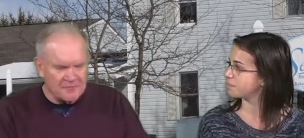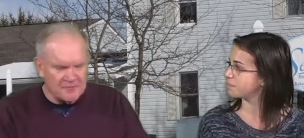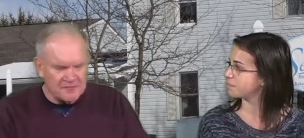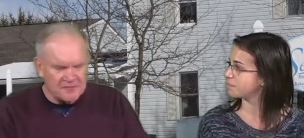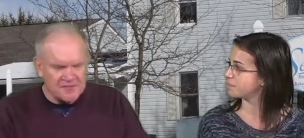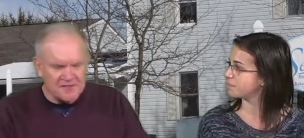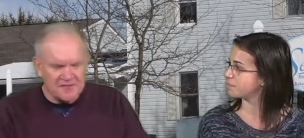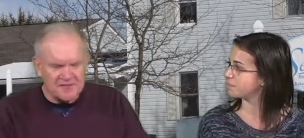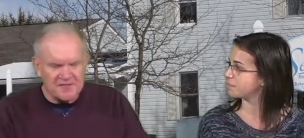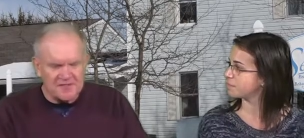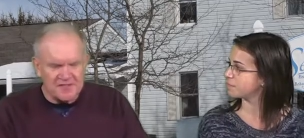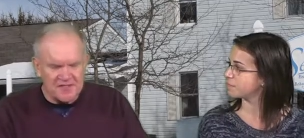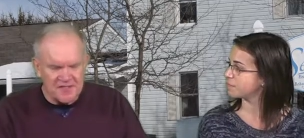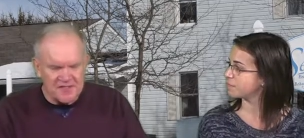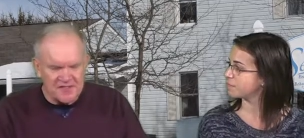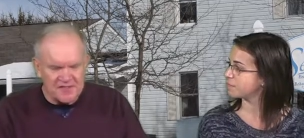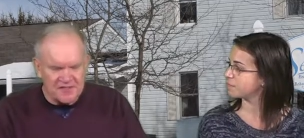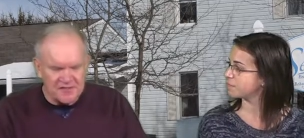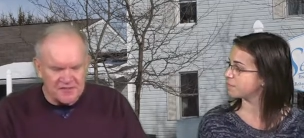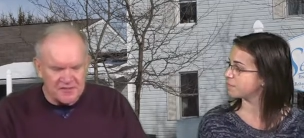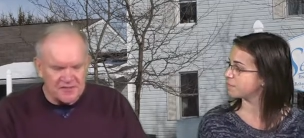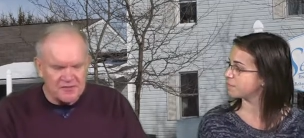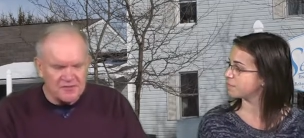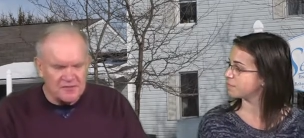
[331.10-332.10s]
Speaker 1: would suggest
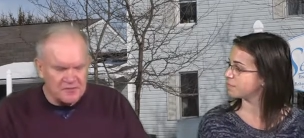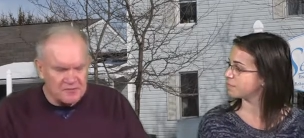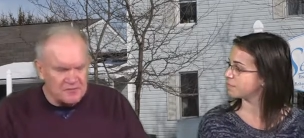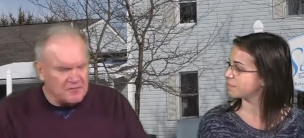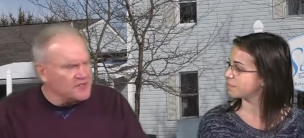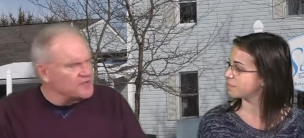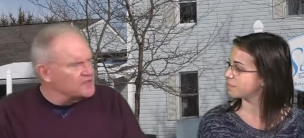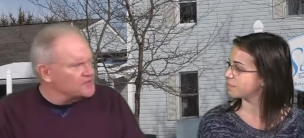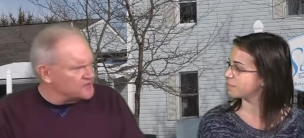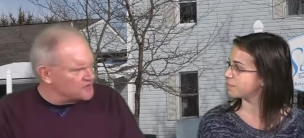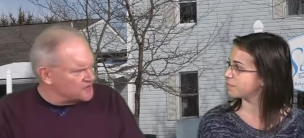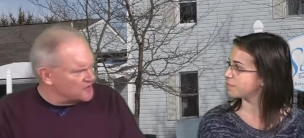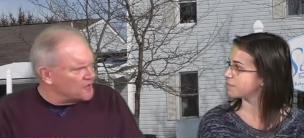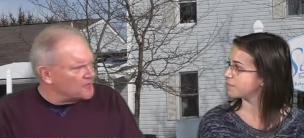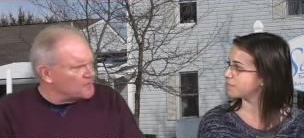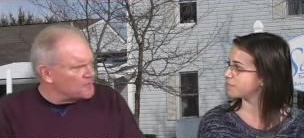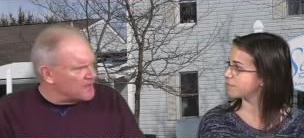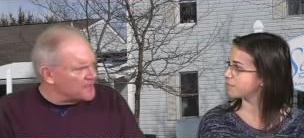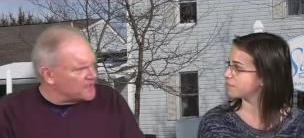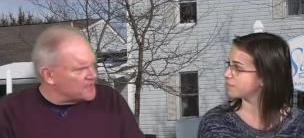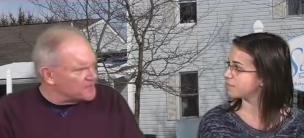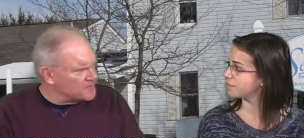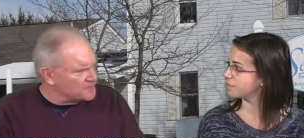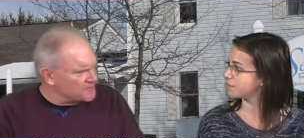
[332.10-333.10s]
that you start
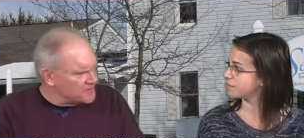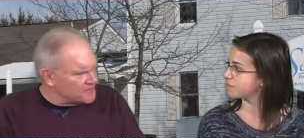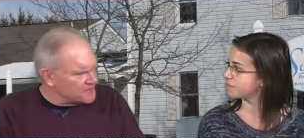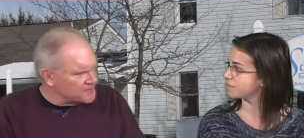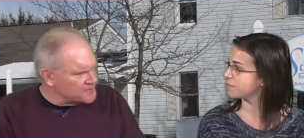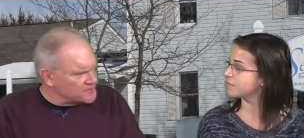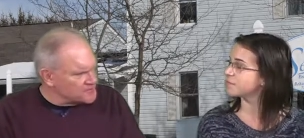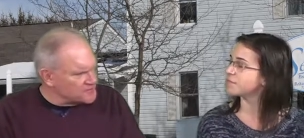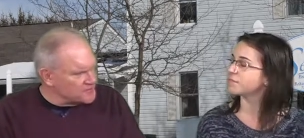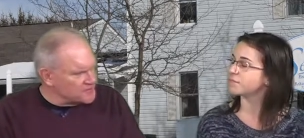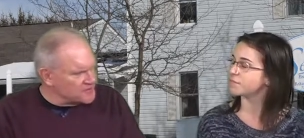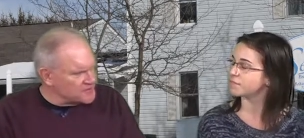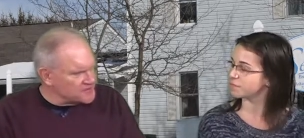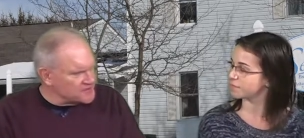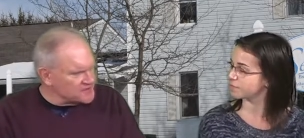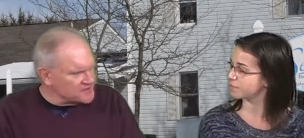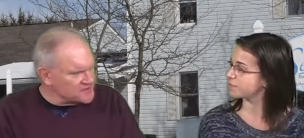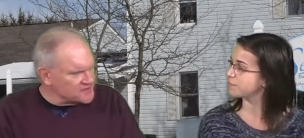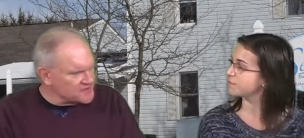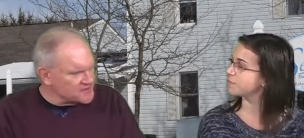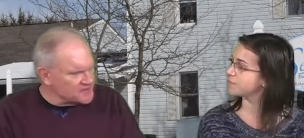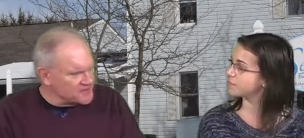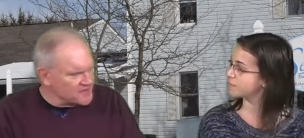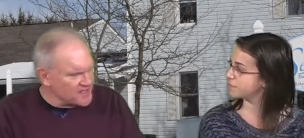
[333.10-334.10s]
making better
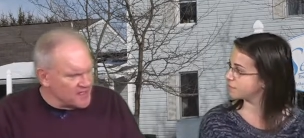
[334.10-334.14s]
choices.